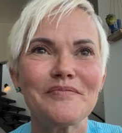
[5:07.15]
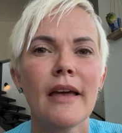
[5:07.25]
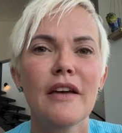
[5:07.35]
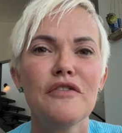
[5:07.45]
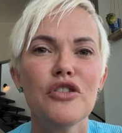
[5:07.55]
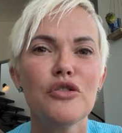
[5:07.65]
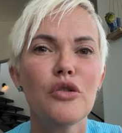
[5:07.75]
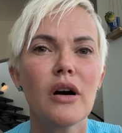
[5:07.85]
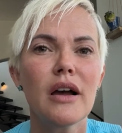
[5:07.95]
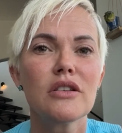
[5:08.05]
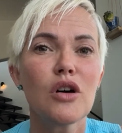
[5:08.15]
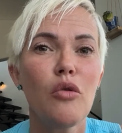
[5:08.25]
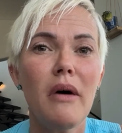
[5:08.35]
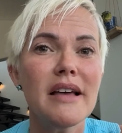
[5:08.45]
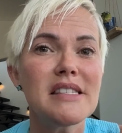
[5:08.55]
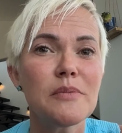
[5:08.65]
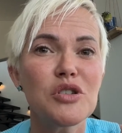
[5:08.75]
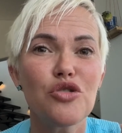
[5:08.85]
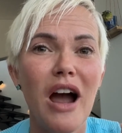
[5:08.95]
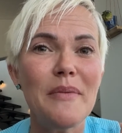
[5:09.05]
If you don't mind
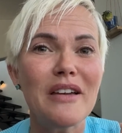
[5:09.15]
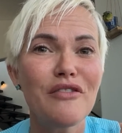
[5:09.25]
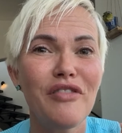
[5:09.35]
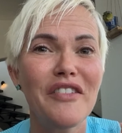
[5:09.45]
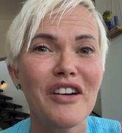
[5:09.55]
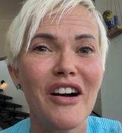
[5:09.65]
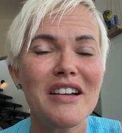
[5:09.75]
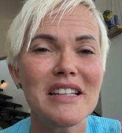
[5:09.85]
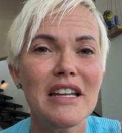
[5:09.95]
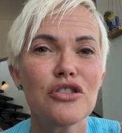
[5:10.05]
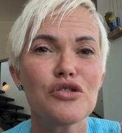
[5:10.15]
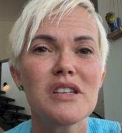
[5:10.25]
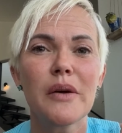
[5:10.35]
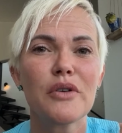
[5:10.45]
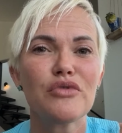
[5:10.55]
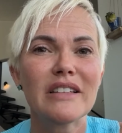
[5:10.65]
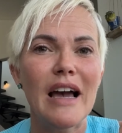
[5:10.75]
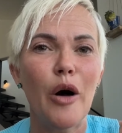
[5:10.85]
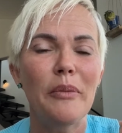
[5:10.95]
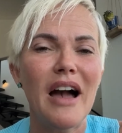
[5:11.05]
subscribing, you find the content interesting, it would really
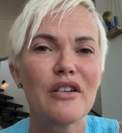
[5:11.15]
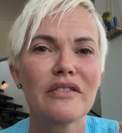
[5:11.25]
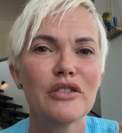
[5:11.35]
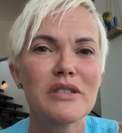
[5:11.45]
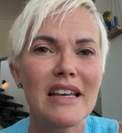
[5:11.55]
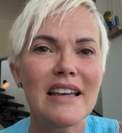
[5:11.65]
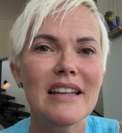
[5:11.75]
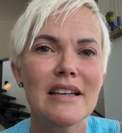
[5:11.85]
help me out if you did.